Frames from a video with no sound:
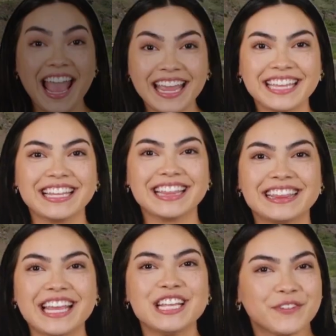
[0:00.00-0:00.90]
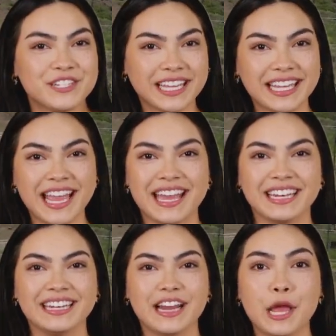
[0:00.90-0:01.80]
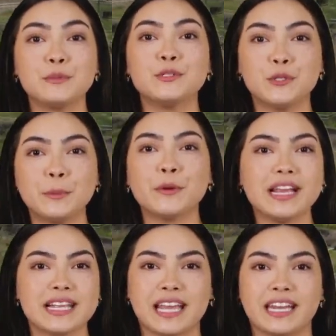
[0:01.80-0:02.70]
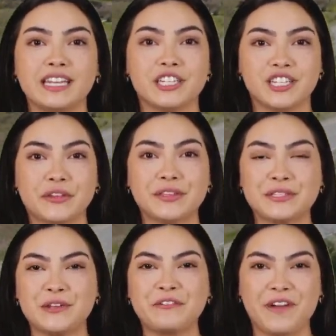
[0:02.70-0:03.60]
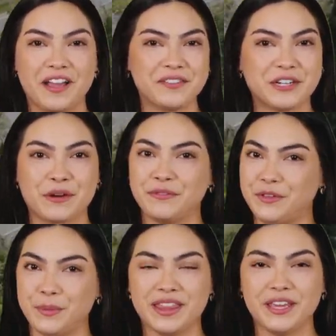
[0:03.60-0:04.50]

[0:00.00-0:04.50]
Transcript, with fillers: Hey, thanks for checking in. I'm super excited to share this new five star review with